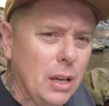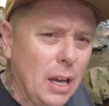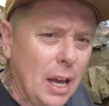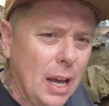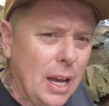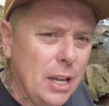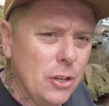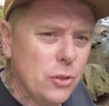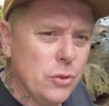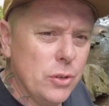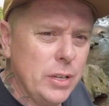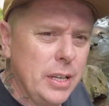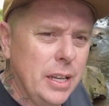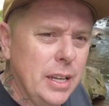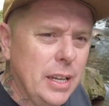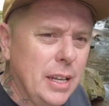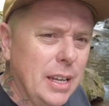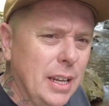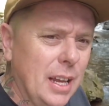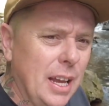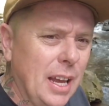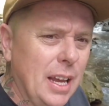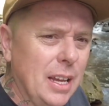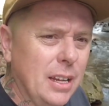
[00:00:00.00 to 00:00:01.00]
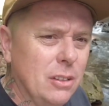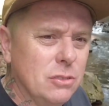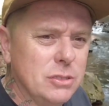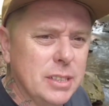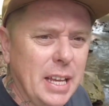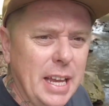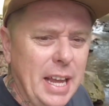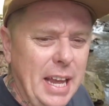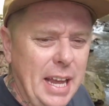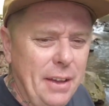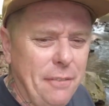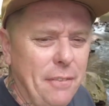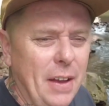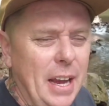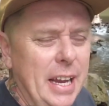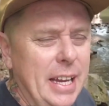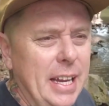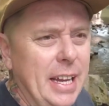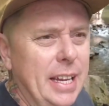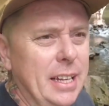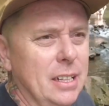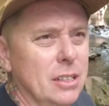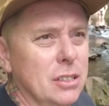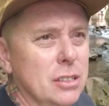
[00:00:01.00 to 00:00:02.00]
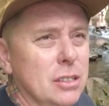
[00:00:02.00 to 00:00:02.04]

100, and I was at f18.